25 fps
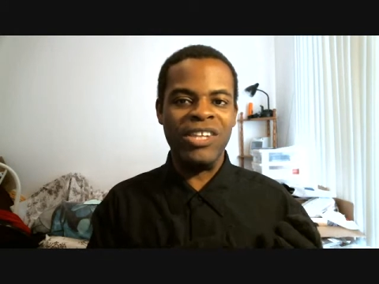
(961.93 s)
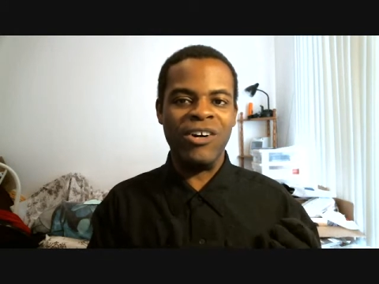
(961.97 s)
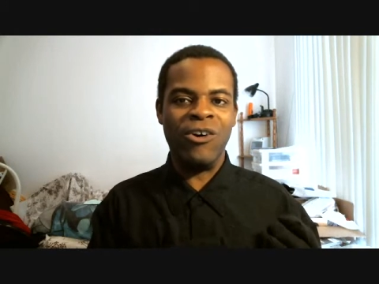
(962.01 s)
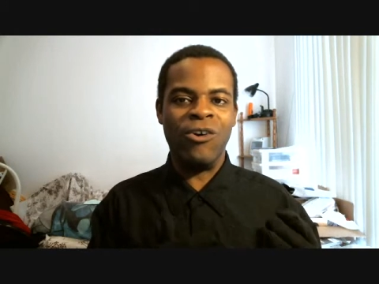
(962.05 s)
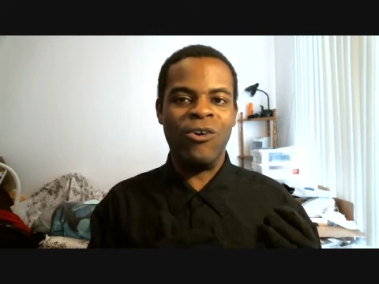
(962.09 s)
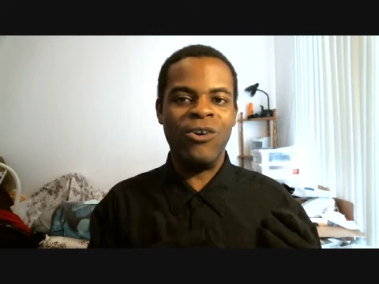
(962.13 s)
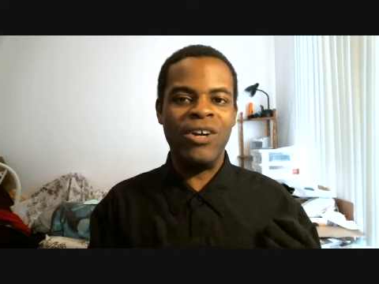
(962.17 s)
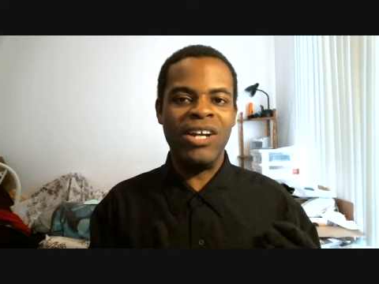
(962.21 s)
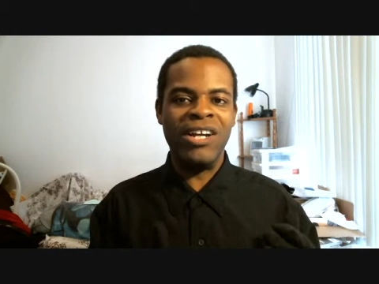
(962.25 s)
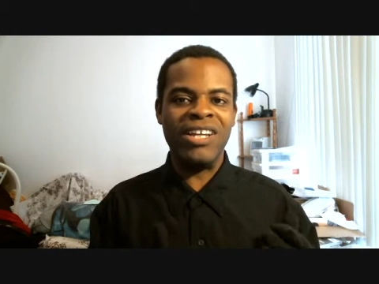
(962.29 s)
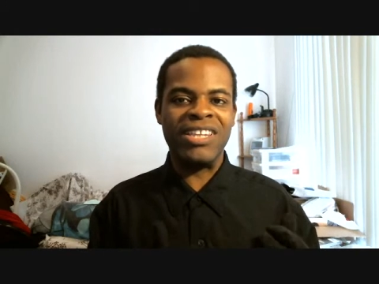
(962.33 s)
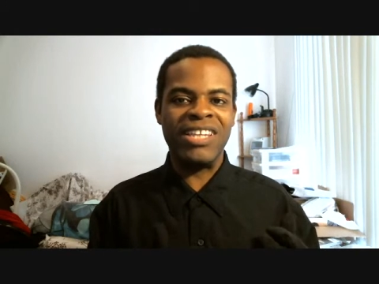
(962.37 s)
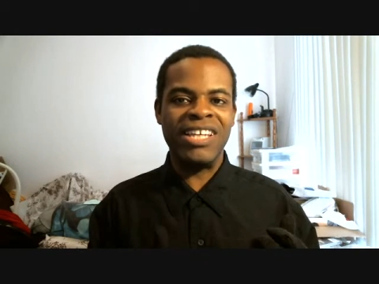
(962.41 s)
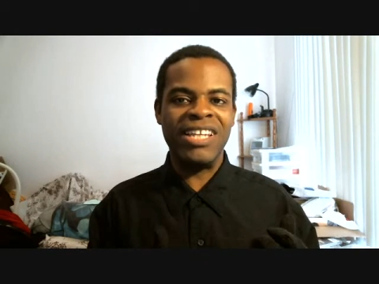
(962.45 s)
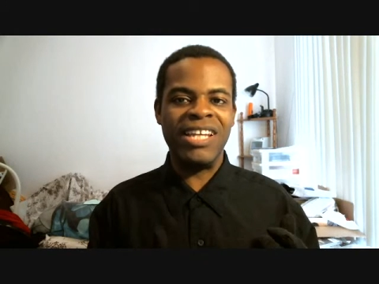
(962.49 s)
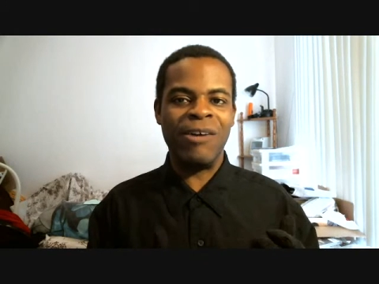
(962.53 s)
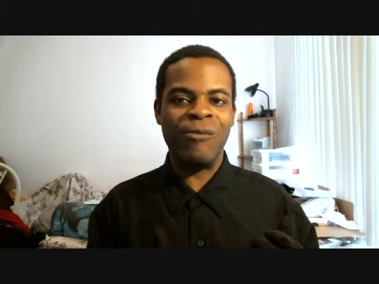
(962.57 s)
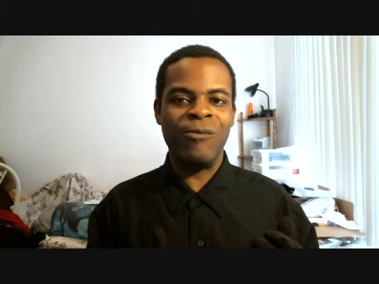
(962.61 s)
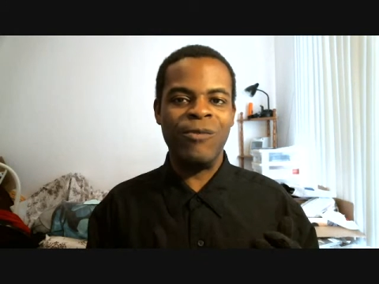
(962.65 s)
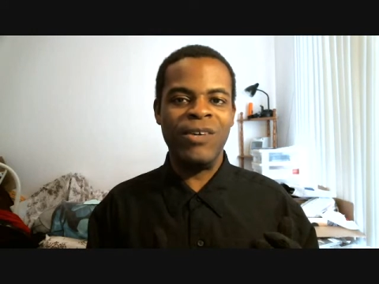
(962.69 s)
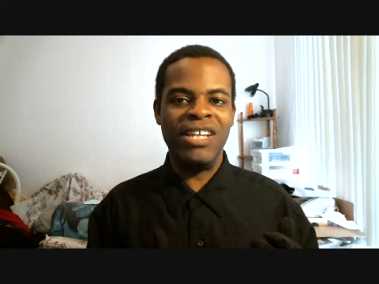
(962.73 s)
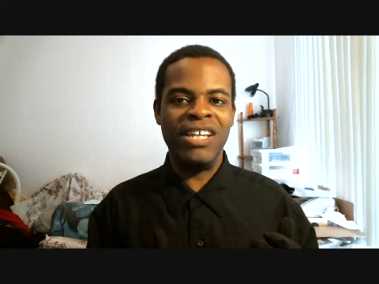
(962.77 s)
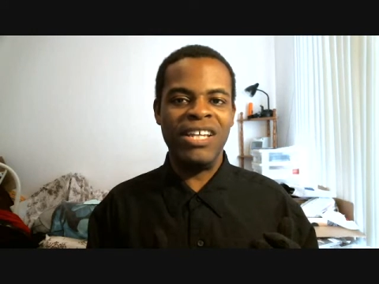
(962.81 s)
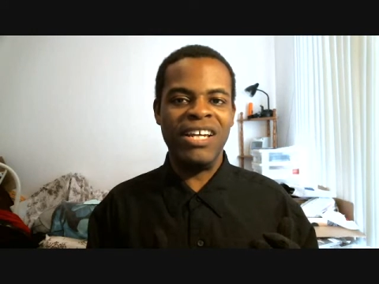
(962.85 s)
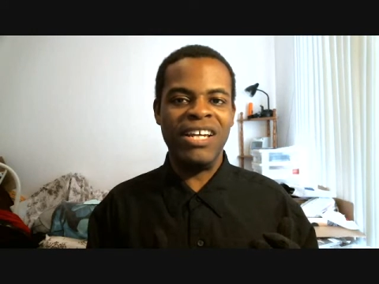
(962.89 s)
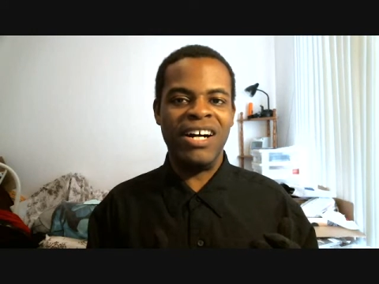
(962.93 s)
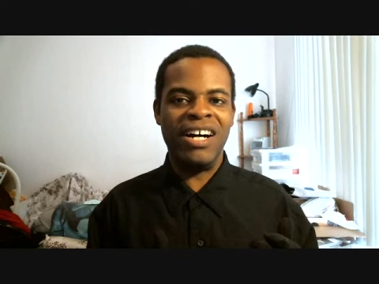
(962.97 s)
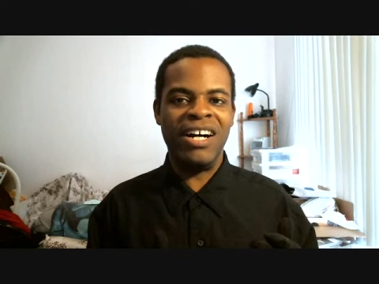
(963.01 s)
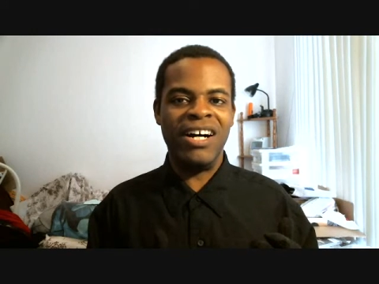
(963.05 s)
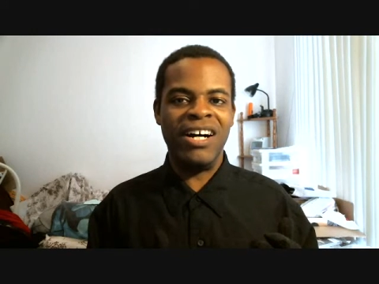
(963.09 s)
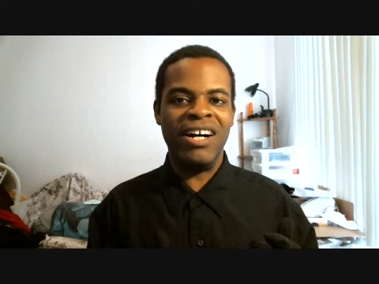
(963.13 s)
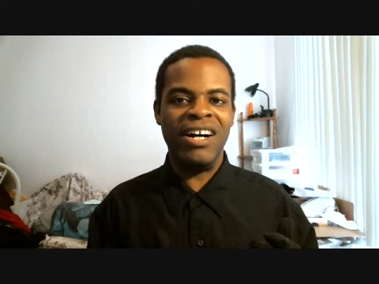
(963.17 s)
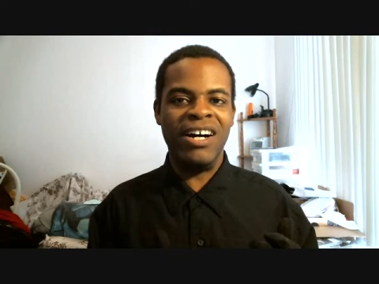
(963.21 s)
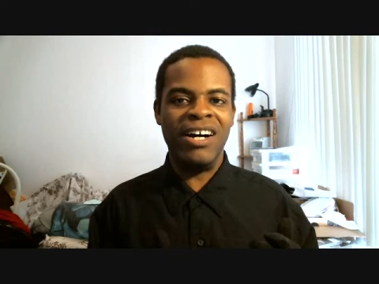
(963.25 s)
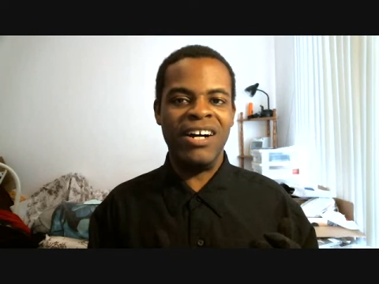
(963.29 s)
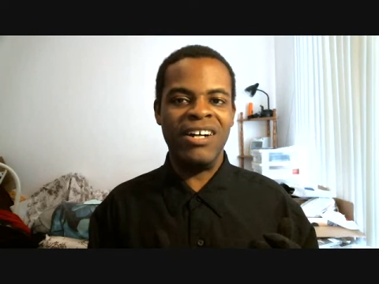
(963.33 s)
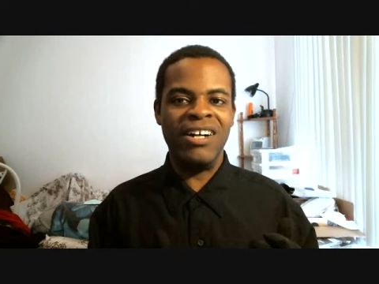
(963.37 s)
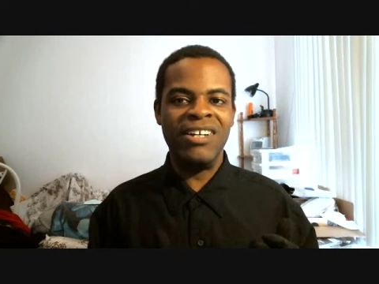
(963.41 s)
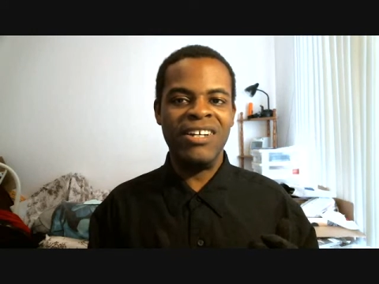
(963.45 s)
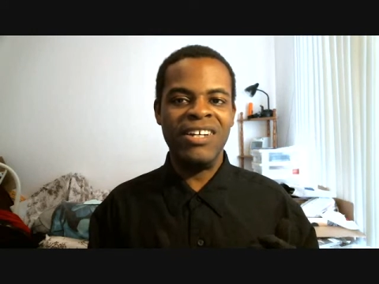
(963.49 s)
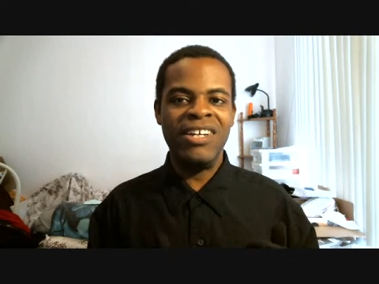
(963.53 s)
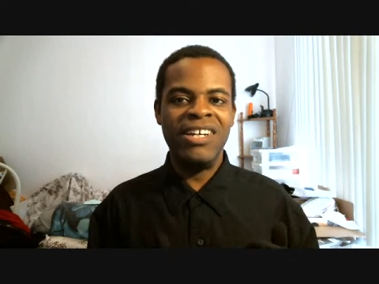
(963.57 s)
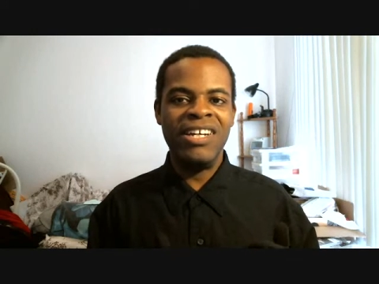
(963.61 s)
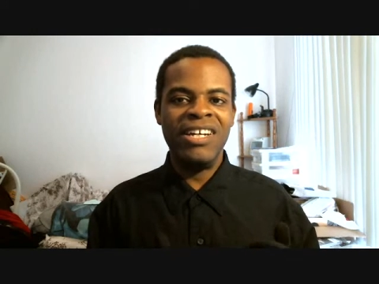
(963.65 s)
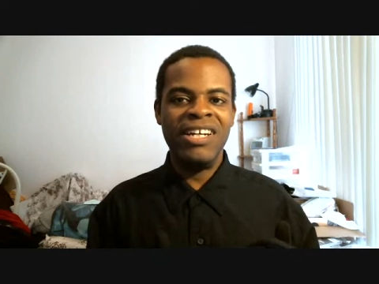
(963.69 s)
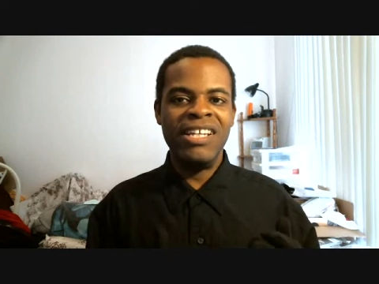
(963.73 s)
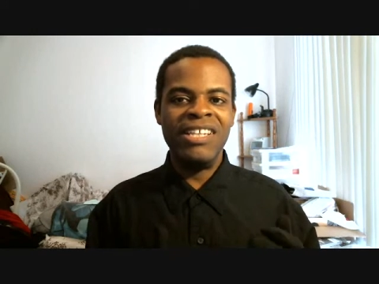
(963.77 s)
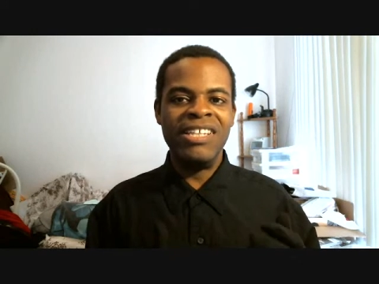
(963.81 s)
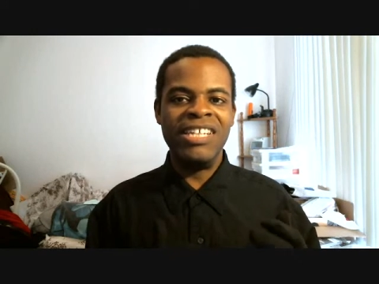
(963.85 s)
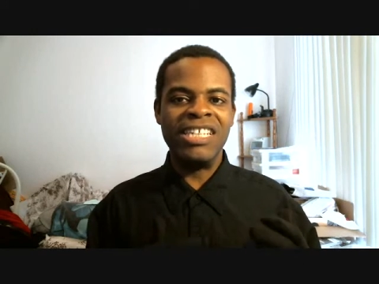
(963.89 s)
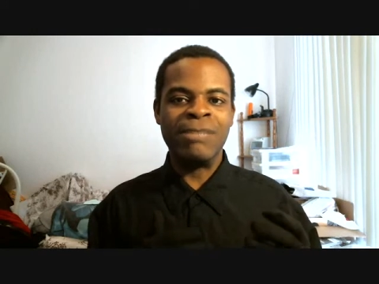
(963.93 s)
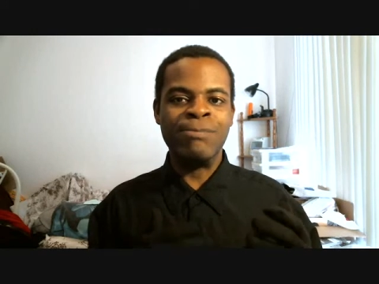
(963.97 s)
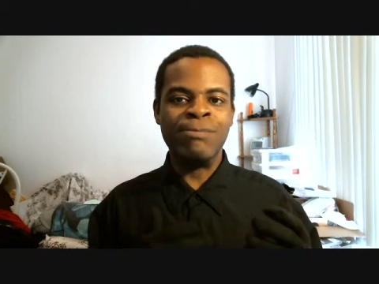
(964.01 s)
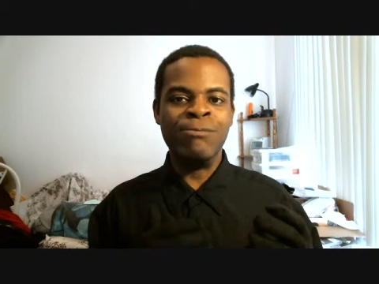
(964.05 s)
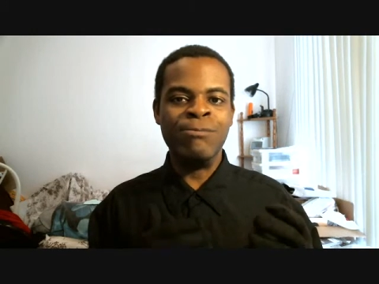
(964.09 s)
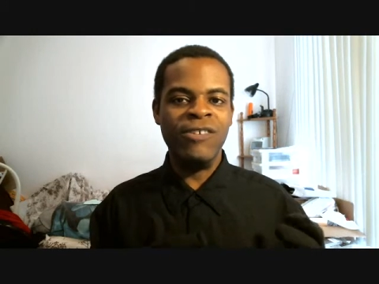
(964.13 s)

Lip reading: The only thing that really this